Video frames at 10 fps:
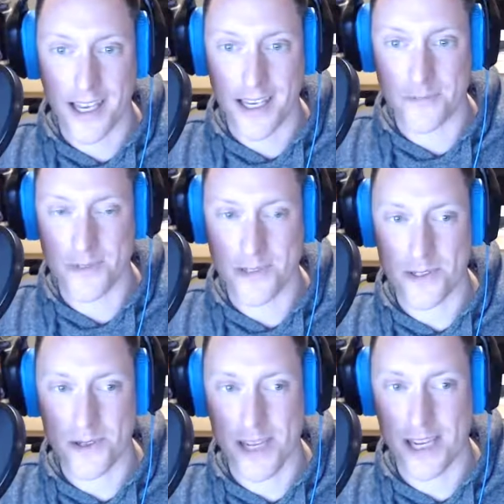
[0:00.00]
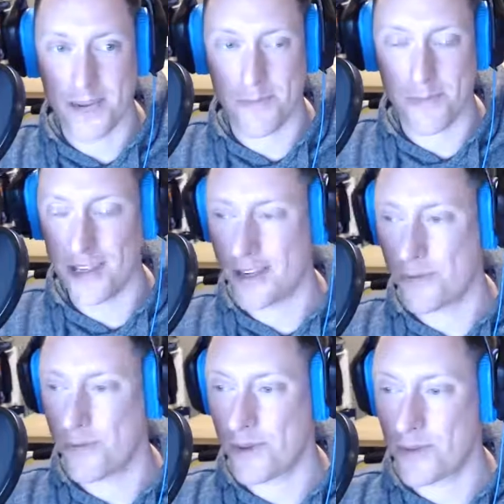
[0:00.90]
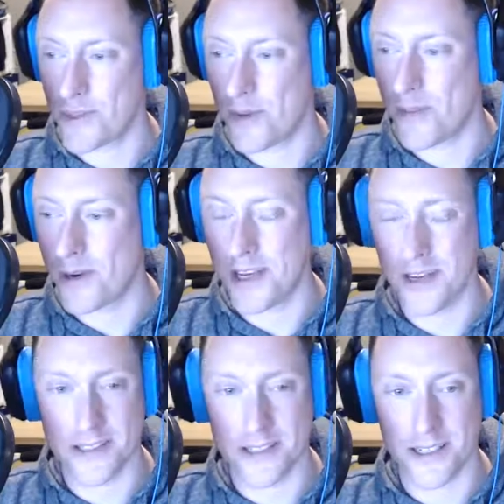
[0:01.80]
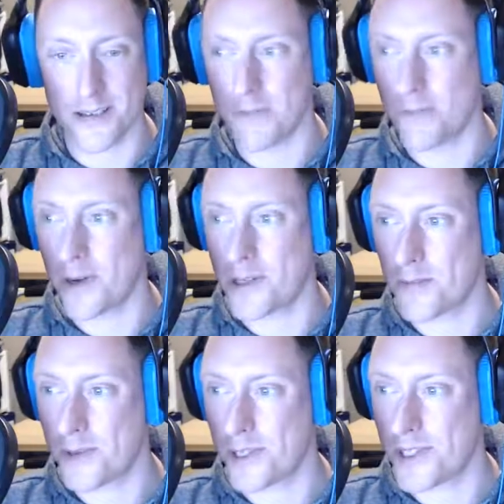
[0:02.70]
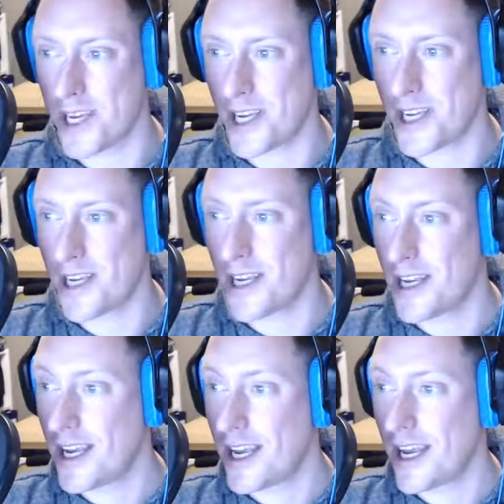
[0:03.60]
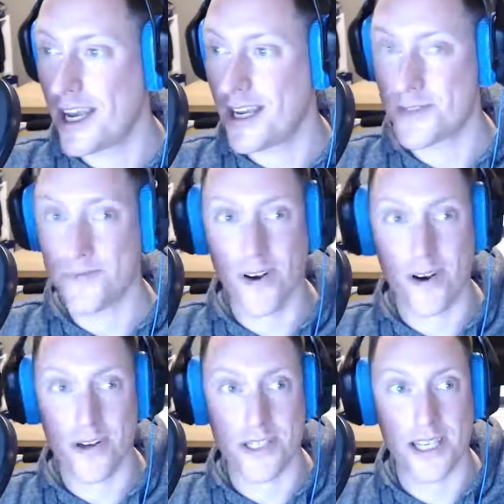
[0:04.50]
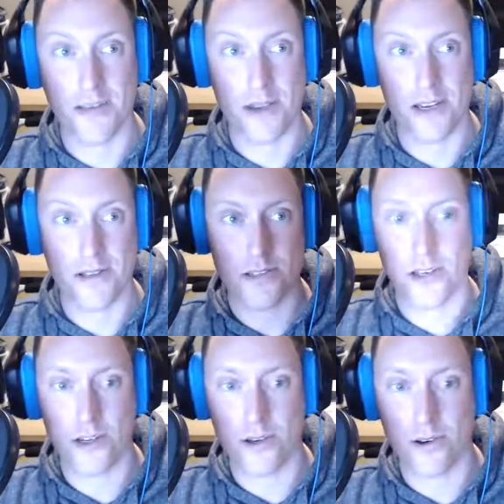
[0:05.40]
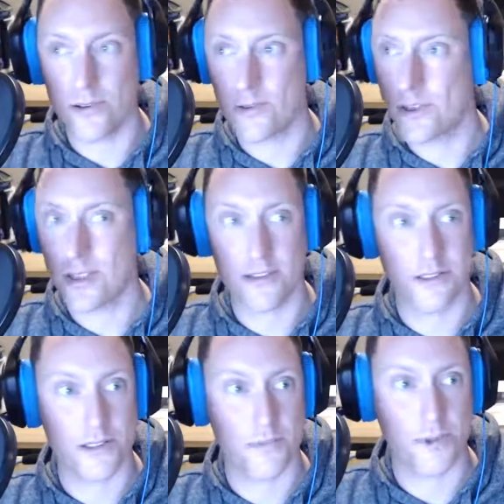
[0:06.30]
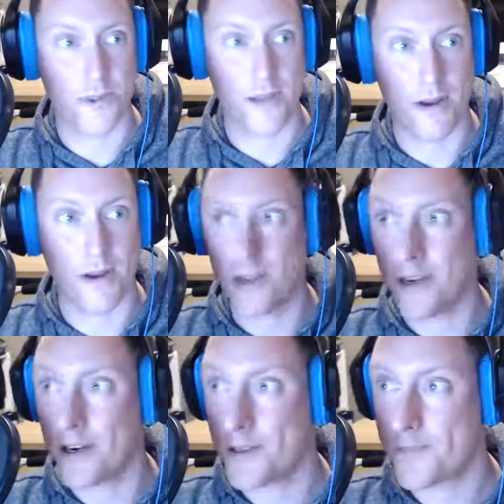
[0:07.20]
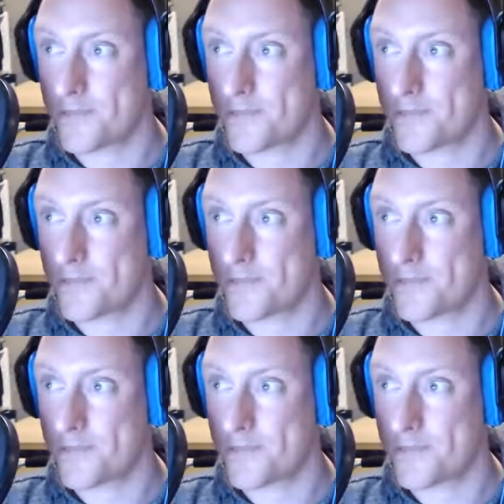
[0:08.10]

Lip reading: So yeah, keep the reviews coming in. It's much appreciated. As far as emails go, I'll just pull them up here.